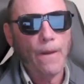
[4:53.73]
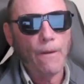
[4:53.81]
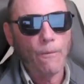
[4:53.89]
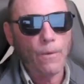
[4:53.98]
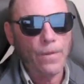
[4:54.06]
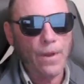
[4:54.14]

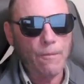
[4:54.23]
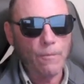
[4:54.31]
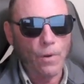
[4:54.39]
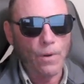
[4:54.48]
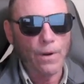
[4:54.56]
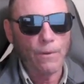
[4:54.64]
with a
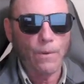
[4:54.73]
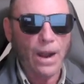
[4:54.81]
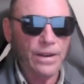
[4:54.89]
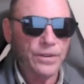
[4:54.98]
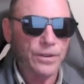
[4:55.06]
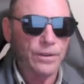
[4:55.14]
more
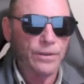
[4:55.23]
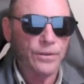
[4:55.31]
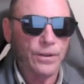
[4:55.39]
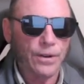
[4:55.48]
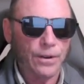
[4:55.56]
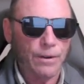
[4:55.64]
rational
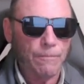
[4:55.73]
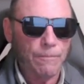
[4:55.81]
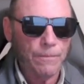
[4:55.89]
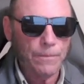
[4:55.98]
term.